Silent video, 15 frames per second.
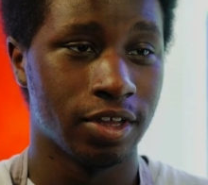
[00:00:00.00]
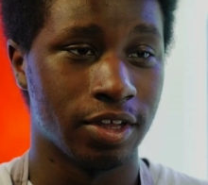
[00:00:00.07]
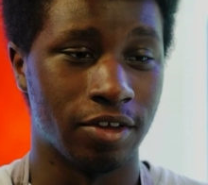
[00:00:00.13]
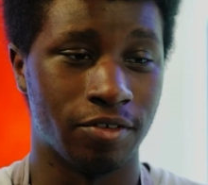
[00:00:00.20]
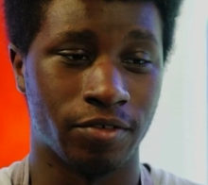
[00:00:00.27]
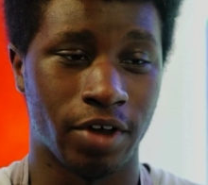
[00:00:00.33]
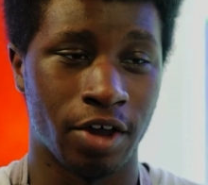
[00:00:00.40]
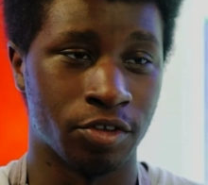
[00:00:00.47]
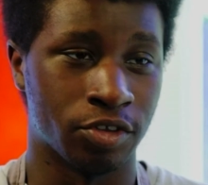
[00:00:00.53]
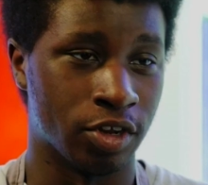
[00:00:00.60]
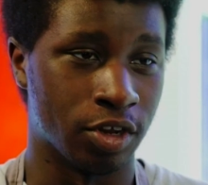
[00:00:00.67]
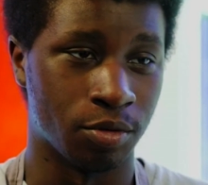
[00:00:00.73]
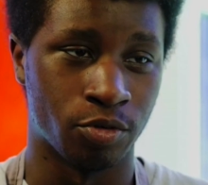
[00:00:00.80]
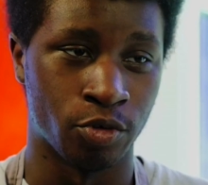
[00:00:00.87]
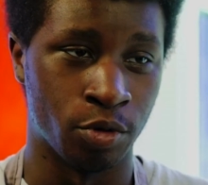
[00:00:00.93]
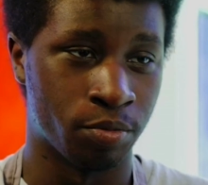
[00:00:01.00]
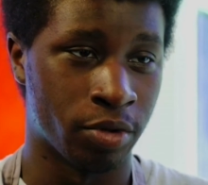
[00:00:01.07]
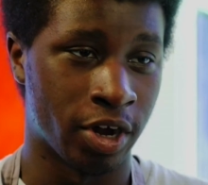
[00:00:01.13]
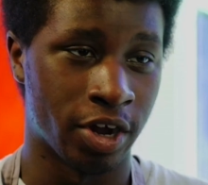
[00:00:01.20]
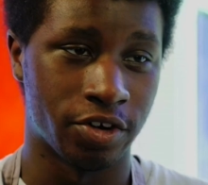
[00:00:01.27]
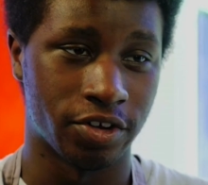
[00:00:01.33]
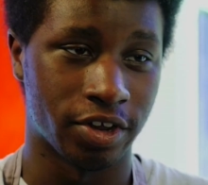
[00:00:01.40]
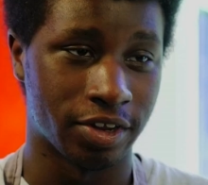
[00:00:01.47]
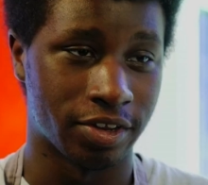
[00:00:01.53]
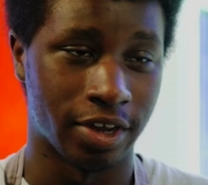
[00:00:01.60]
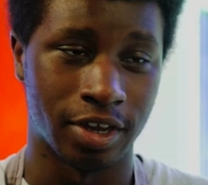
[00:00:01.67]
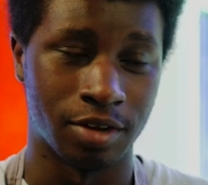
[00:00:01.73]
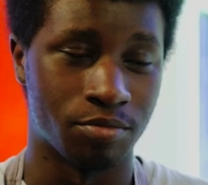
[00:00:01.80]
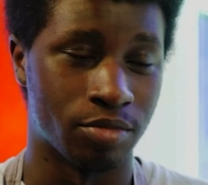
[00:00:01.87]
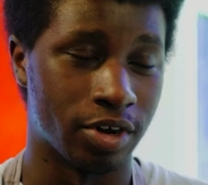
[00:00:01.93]
if I was in a group project, I
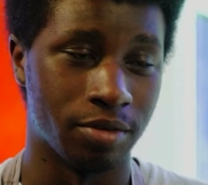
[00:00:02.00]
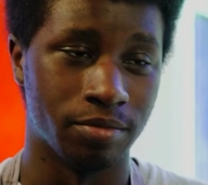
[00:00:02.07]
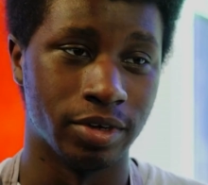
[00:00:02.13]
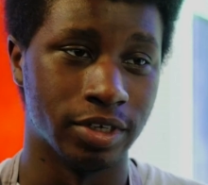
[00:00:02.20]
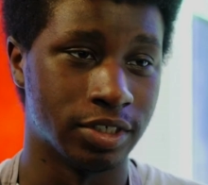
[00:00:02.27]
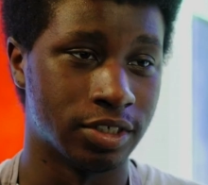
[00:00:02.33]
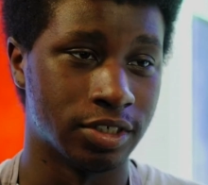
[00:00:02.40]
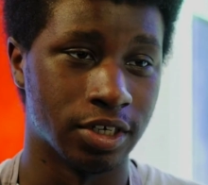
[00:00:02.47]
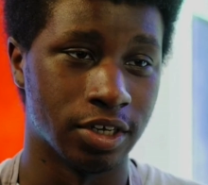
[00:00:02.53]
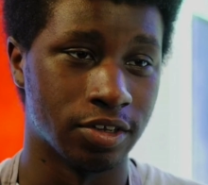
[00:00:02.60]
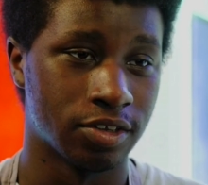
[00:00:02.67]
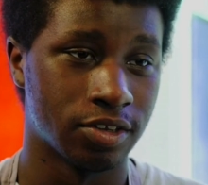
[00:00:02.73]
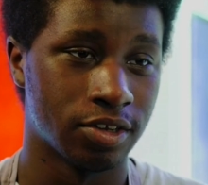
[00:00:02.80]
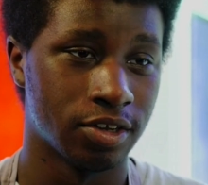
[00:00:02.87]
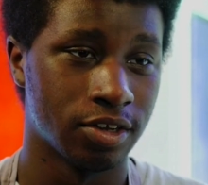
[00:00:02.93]
could pretty much just